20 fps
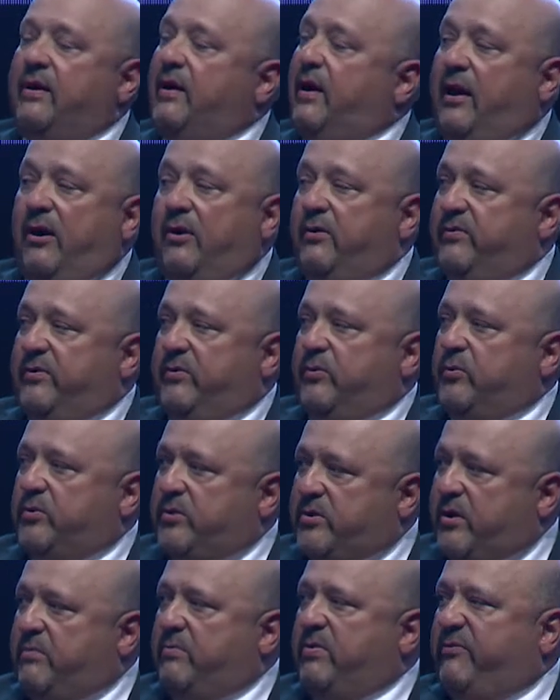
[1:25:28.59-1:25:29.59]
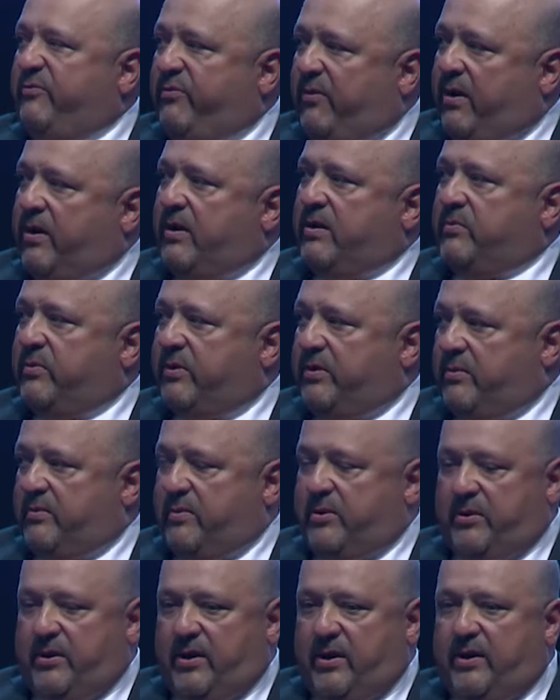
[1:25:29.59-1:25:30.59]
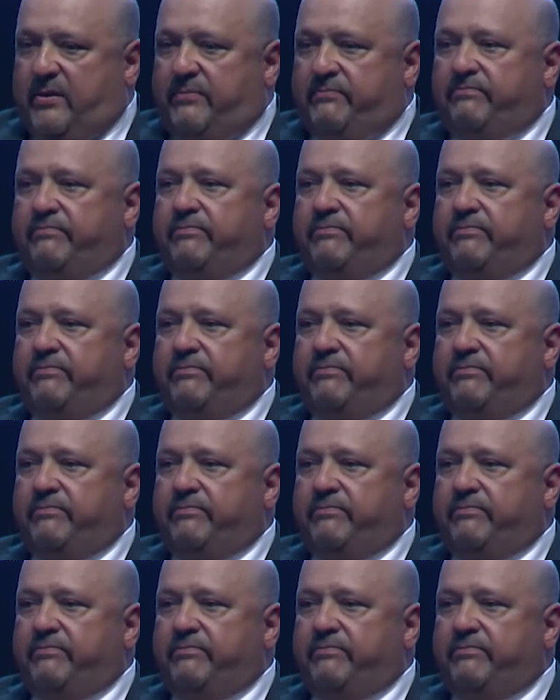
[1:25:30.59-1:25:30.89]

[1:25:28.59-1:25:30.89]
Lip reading: however, would not be fine with ammonia.